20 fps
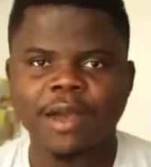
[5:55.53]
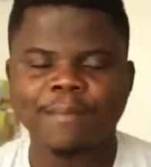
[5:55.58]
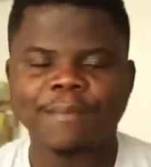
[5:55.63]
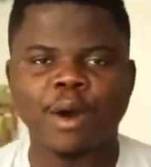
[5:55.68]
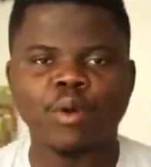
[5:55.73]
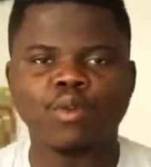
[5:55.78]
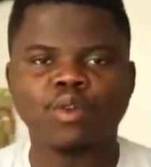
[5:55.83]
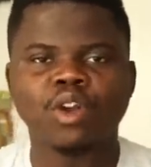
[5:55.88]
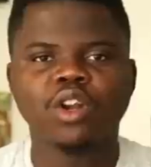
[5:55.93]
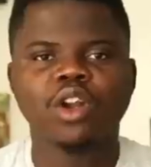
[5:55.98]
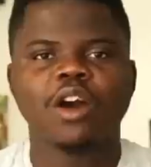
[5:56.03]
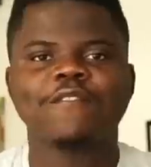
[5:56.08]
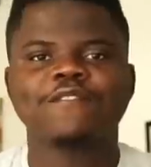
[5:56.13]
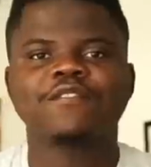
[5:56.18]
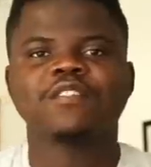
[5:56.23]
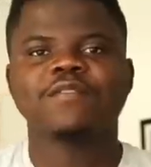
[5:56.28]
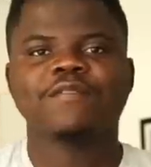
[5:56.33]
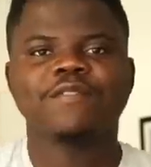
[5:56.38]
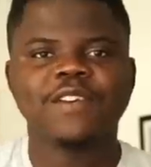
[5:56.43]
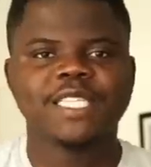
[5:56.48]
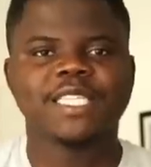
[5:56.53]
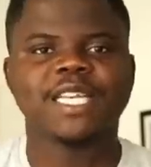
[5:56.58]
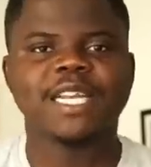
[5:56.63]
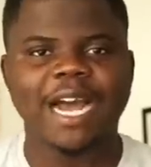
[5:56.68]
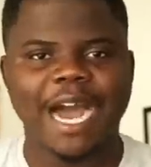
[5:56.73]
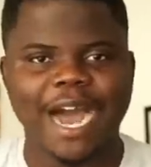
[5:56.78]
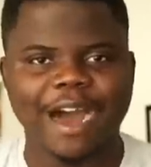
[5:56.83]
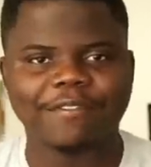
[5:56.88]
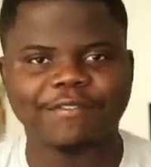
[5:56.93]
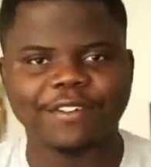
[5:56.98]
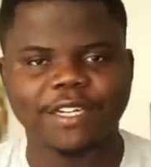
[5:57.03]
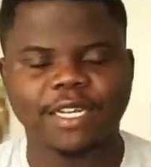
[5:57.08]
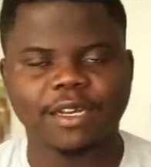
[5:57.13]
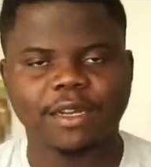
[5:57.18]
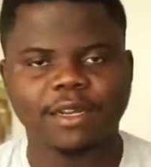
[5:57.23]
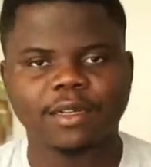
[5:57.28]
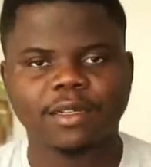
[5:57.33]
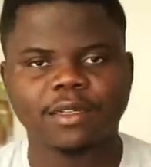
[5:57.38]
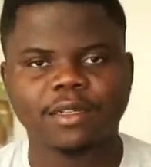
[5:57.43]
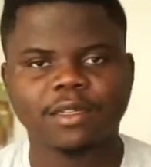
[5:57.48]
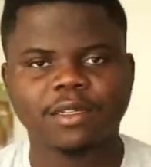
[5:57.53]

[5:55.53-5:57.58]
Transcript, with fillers: but would love to visit Africa.